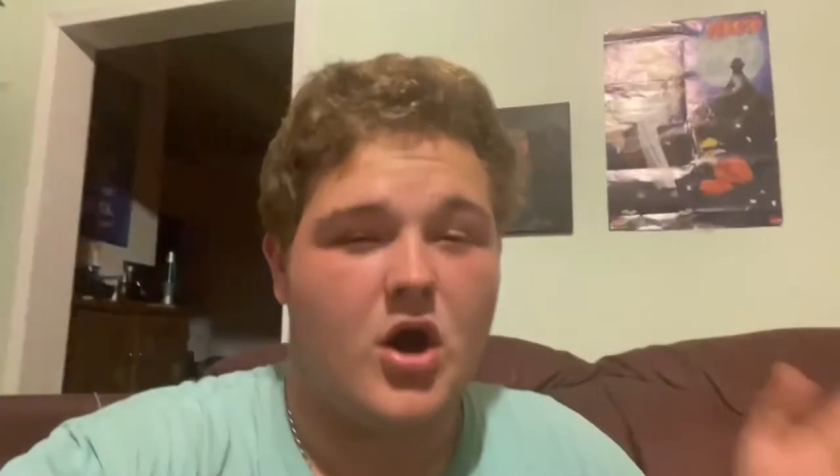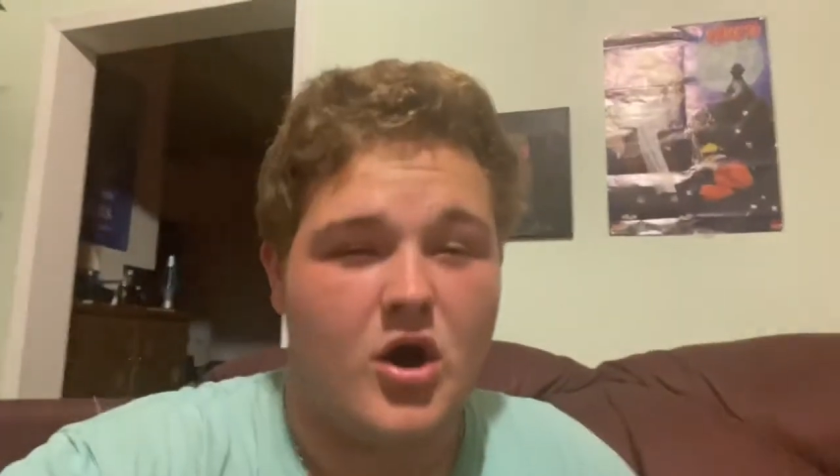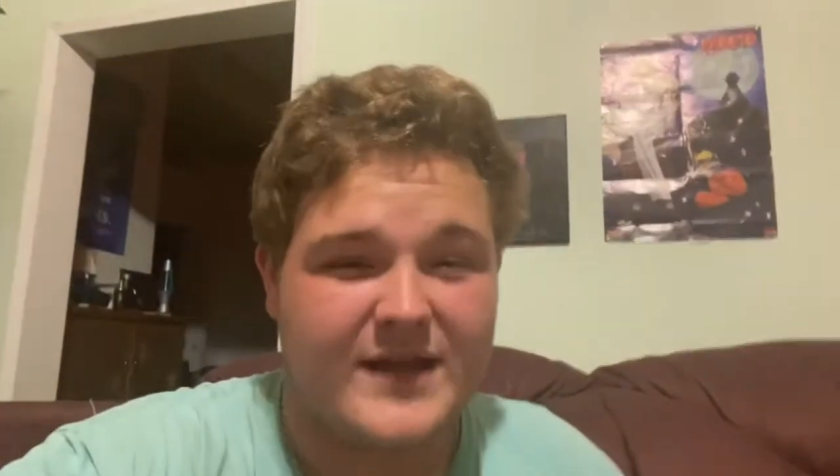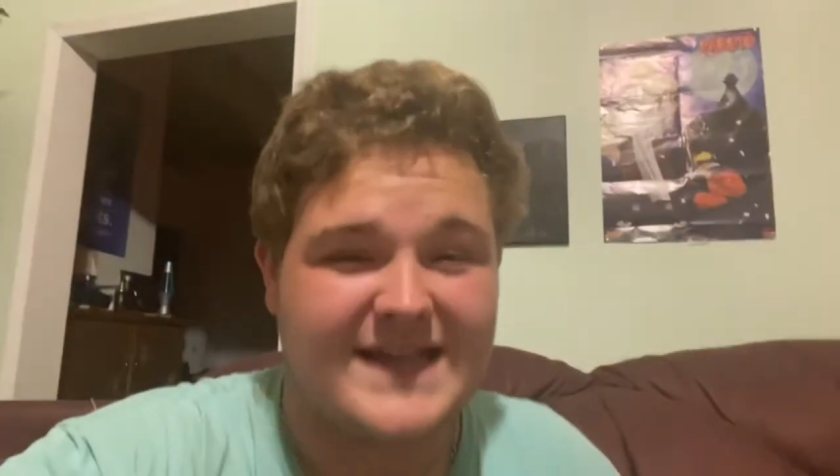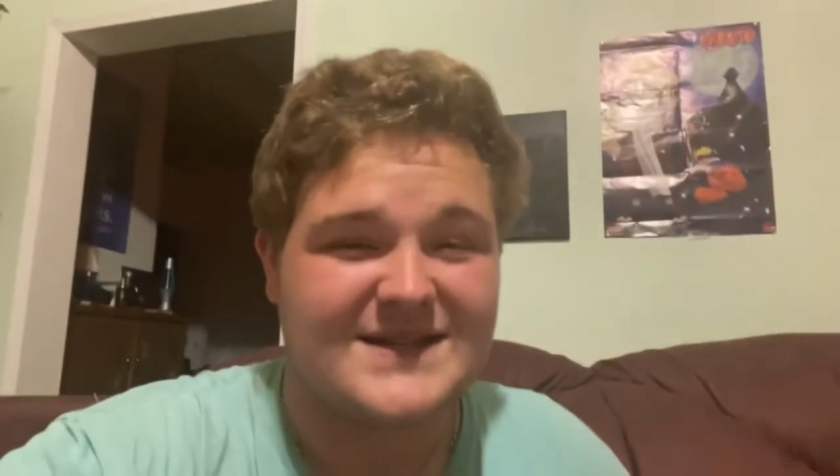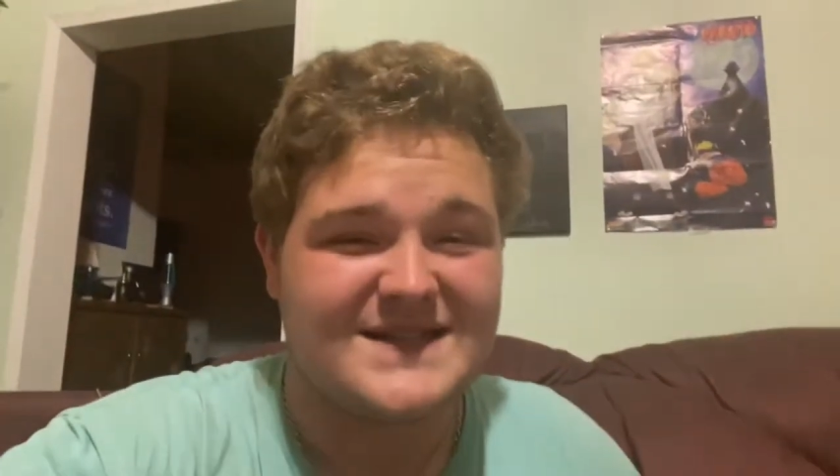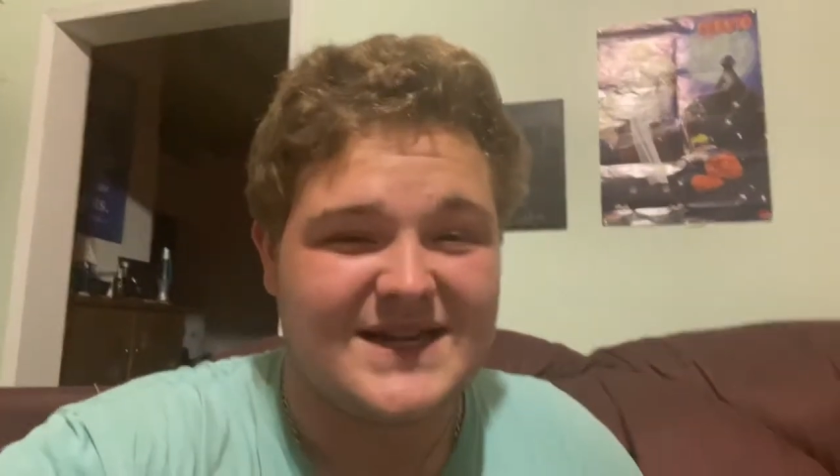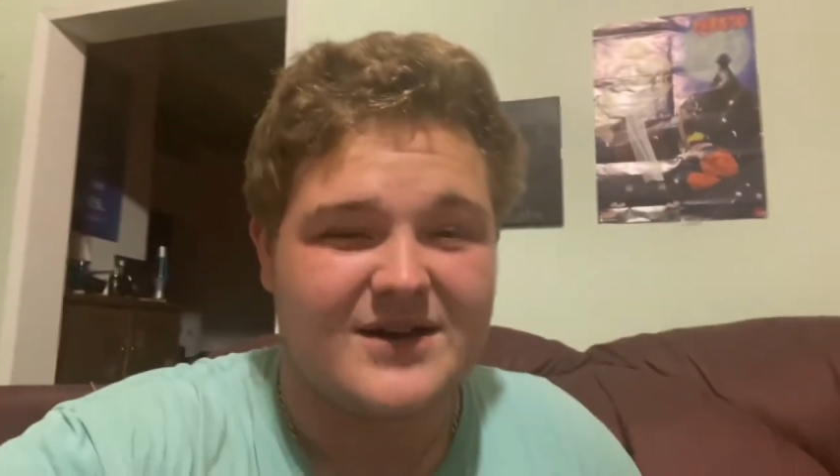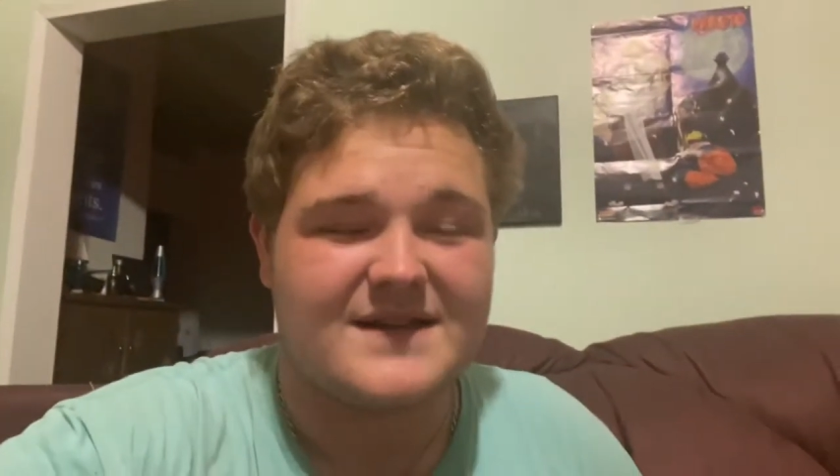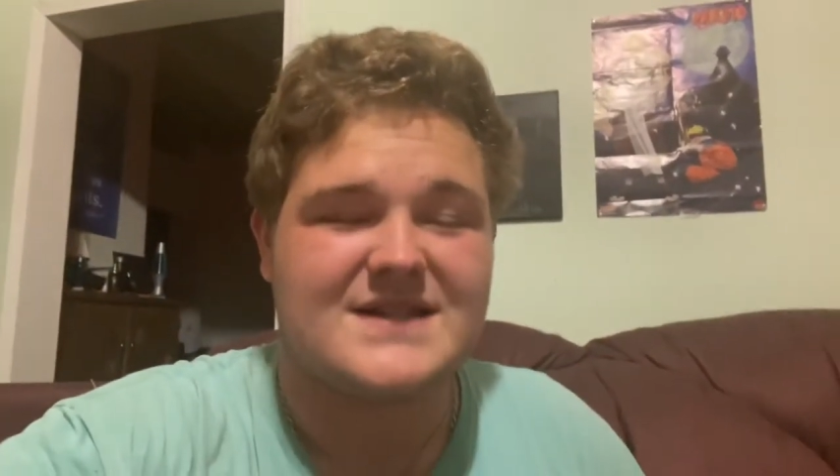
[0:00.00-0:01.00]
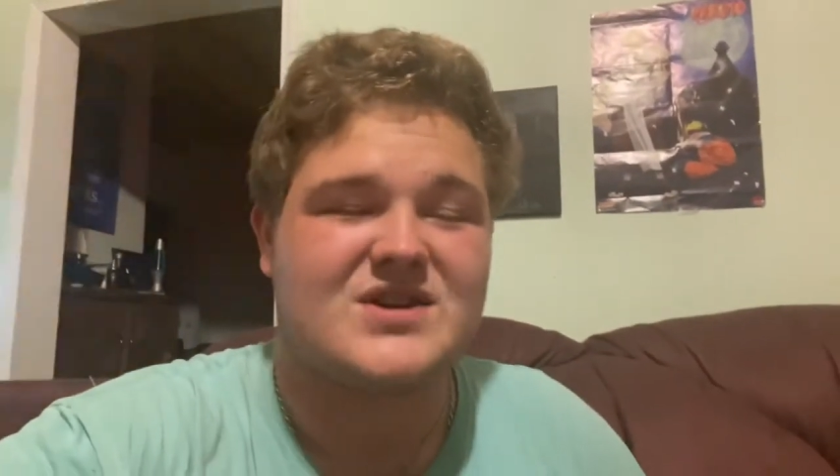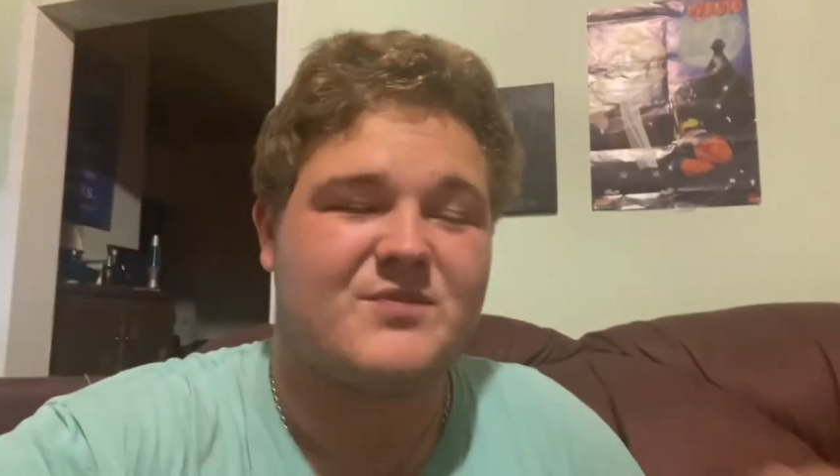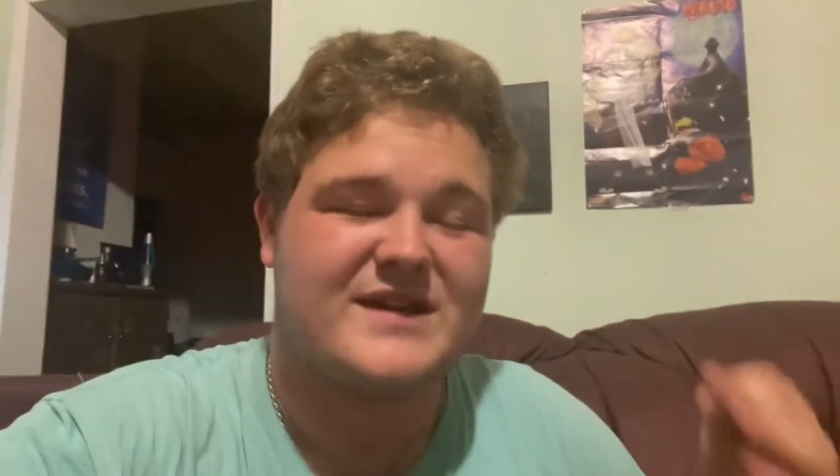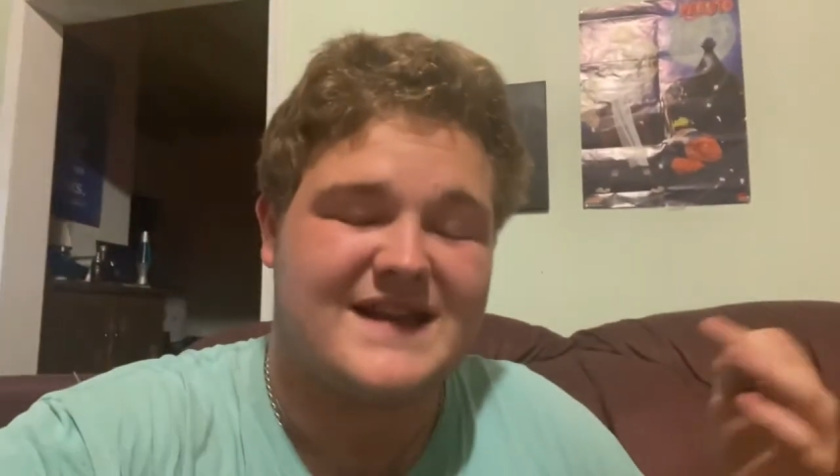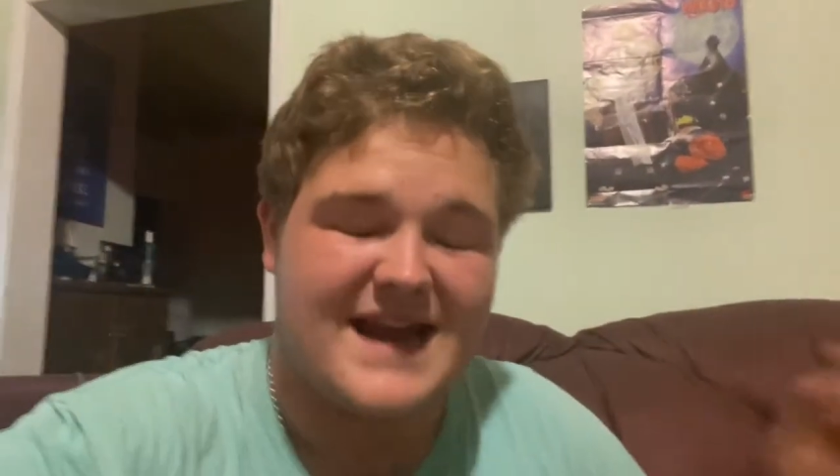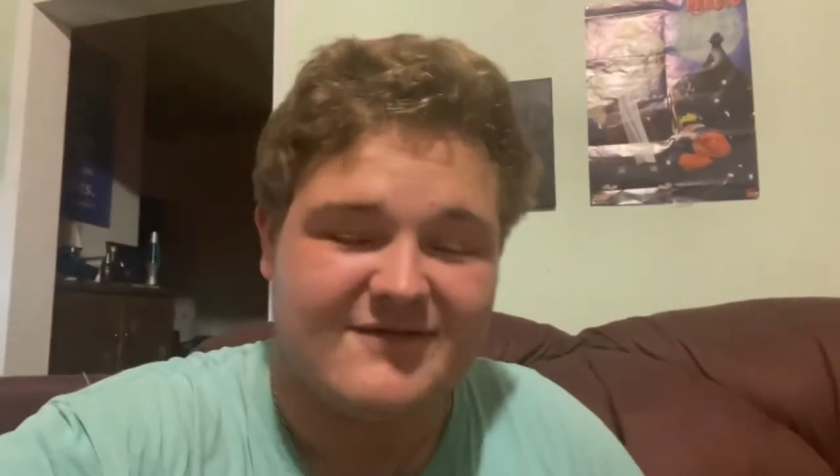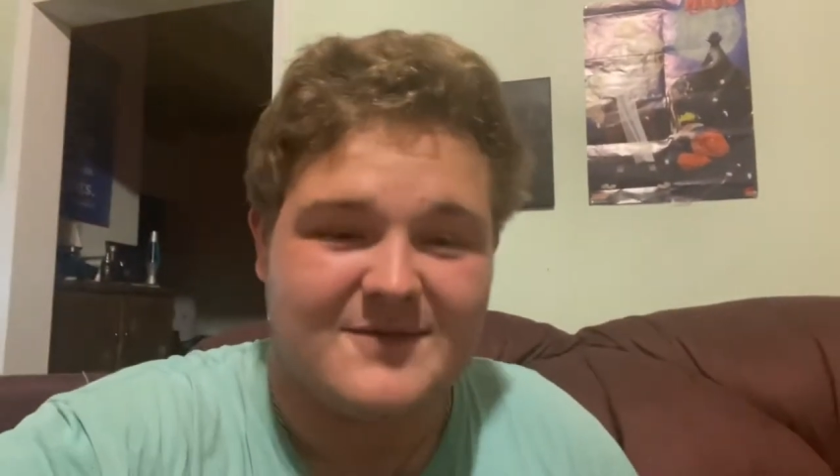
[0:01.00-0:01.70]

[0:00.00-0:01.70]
Okay, so during this trip, we did have